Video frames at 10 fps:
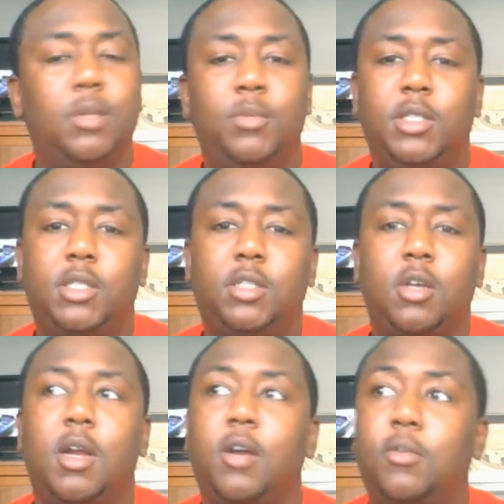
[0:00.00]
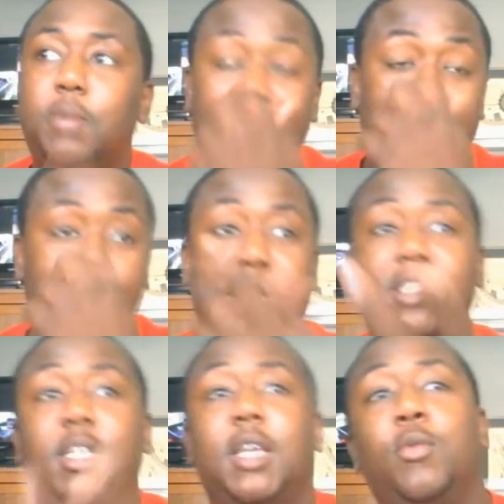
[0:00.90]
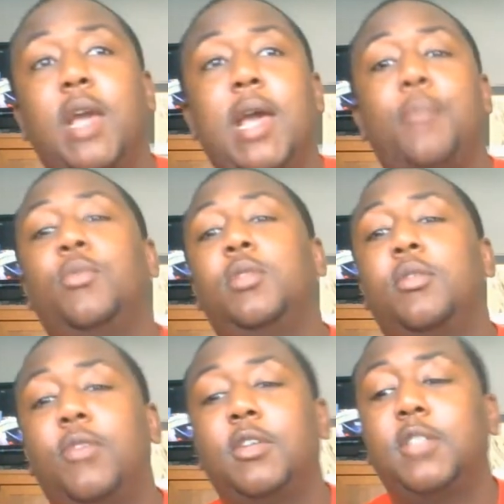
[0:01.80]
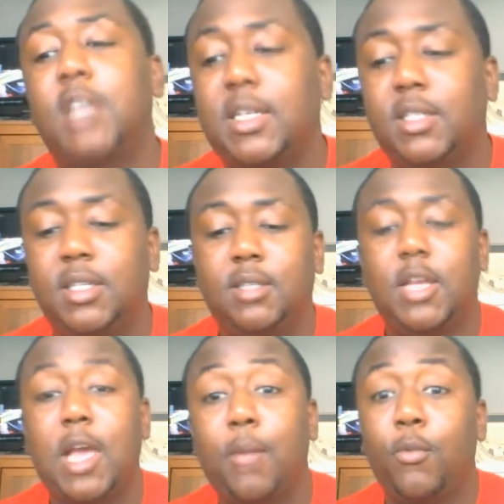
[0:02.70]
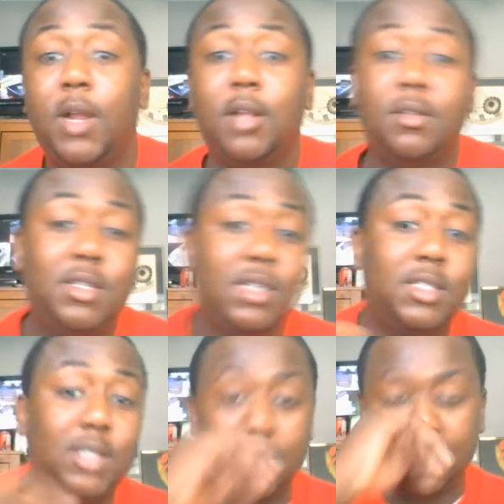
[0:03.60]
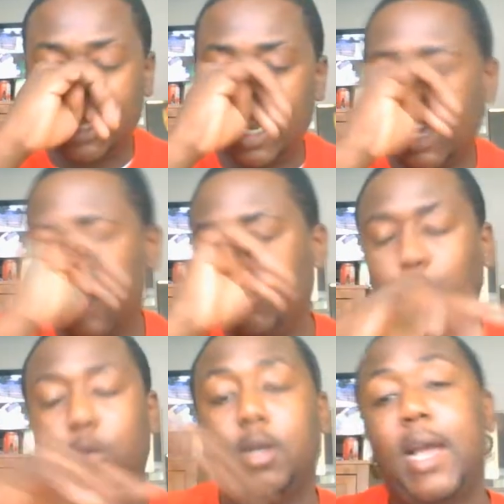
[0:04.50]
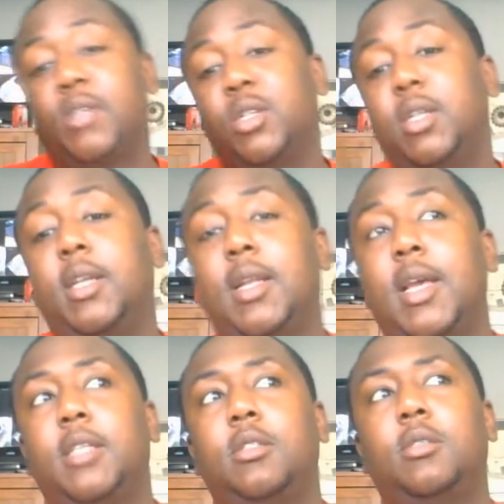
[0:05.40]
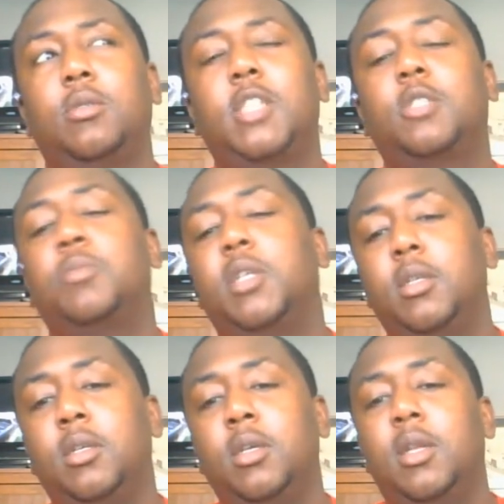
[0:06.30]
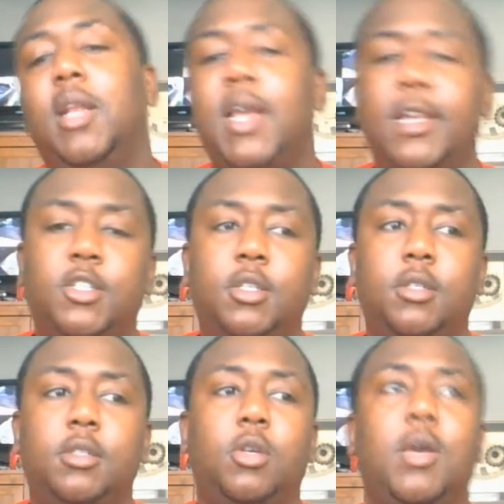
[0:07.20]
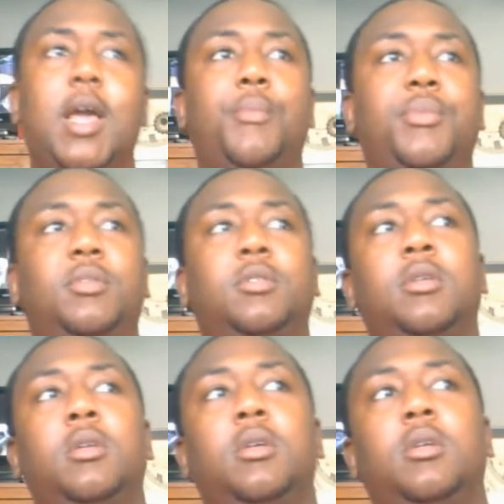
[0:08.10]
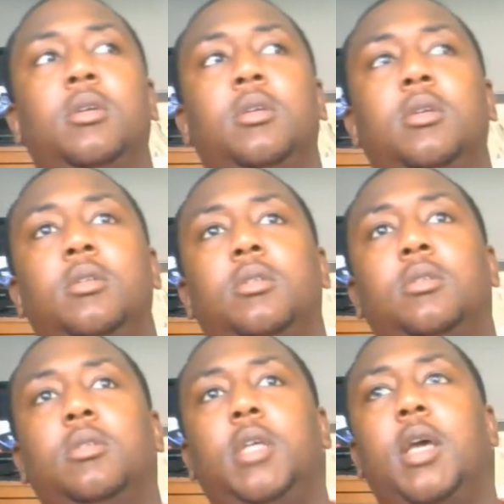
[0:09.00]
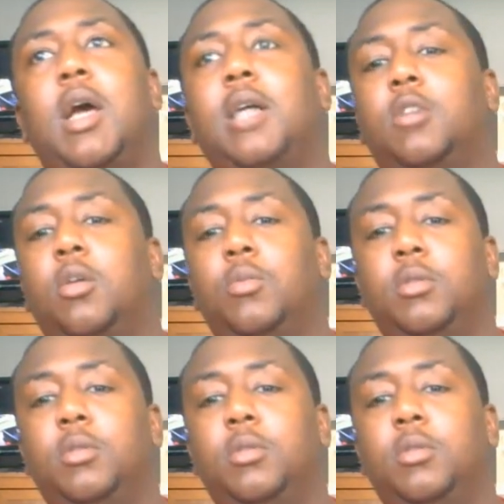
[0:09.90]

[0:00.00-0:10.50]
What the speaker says: just start off. I guess I'll tell you what happened with the first accident. It happened around this same time. Well, actually, next month, last year. So it happened, yeah, October